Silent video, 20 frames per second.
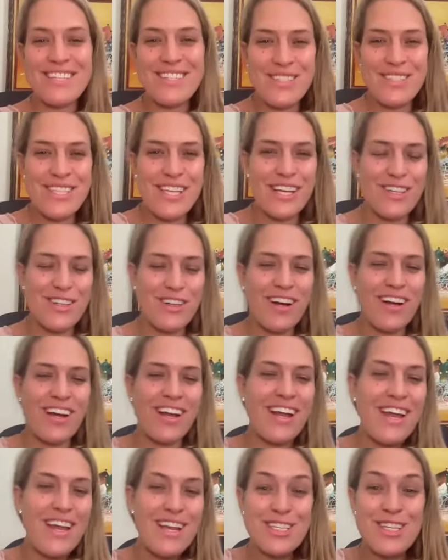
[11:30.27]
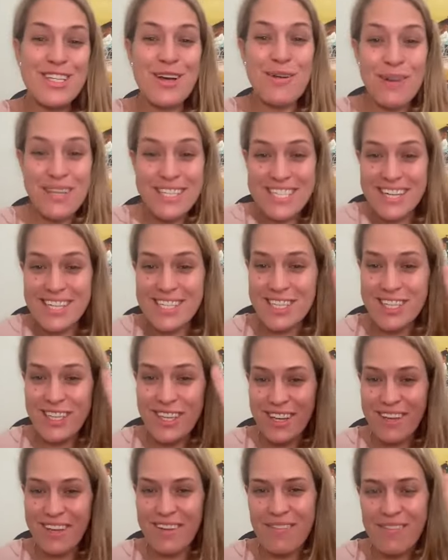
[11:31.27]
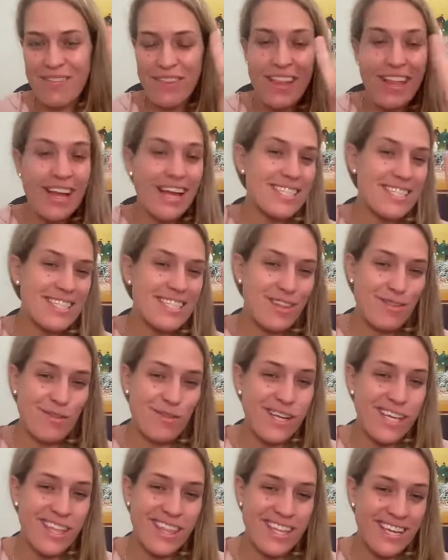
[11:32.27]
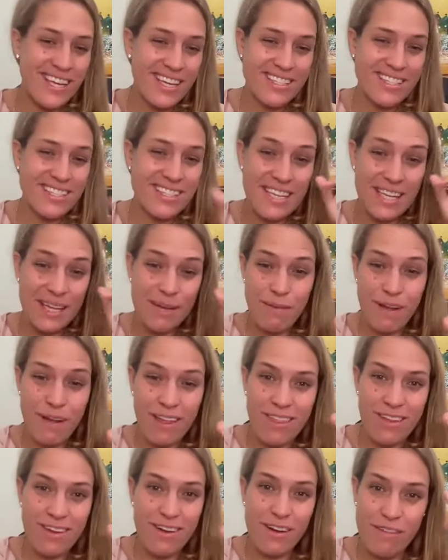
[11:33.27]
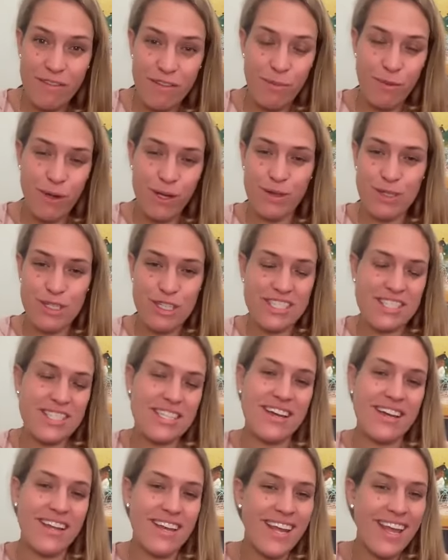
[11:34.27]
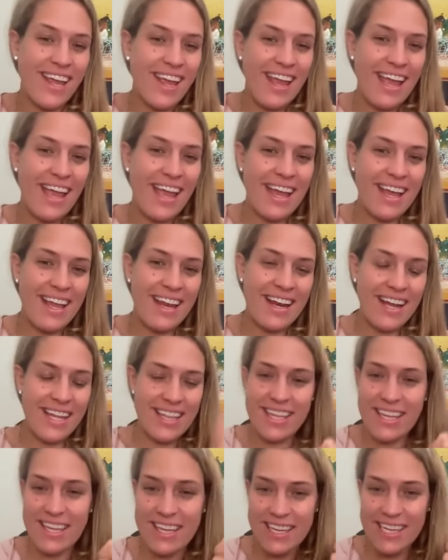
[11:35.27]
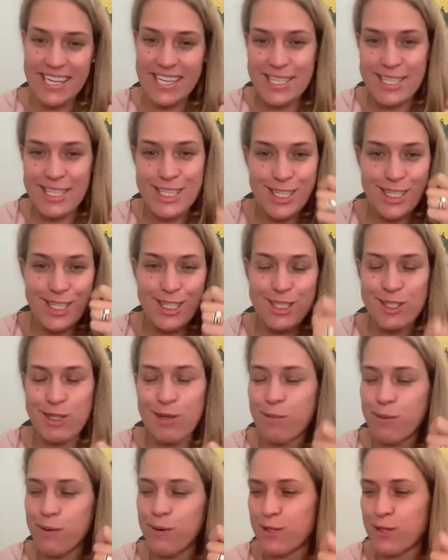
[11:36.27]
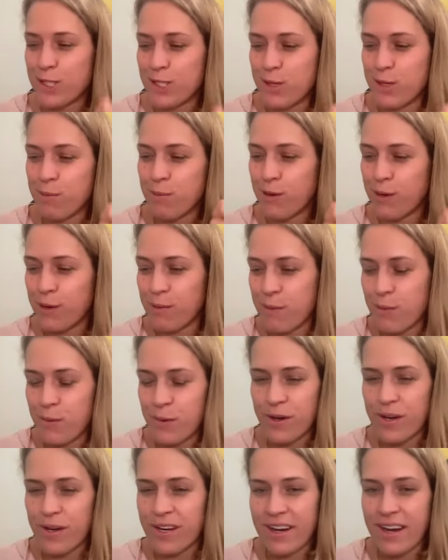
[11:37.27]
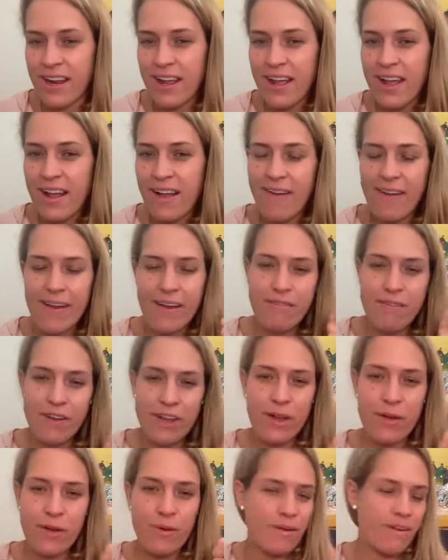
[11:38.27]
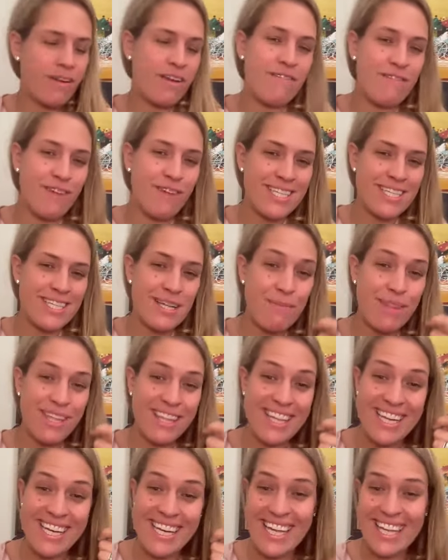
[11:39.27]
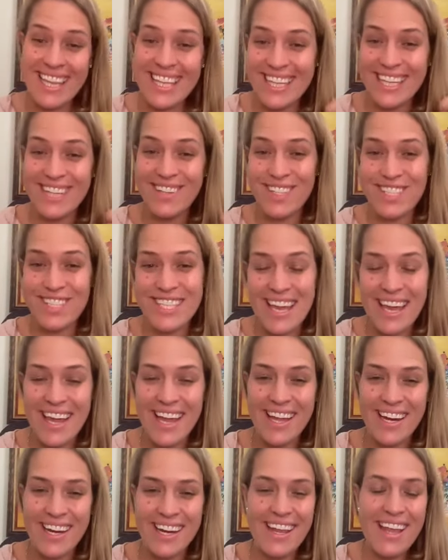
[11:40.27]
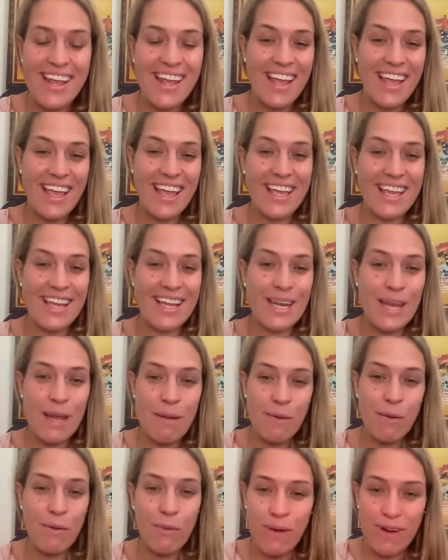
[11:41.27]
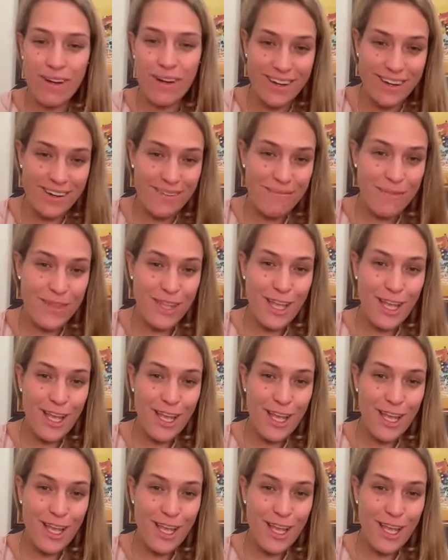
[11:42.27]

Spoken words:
you stay dry. So essentially, last three things in my thought from what you just said, and I think it is super, super important. A video can convey something that nothing else can. It can, number one,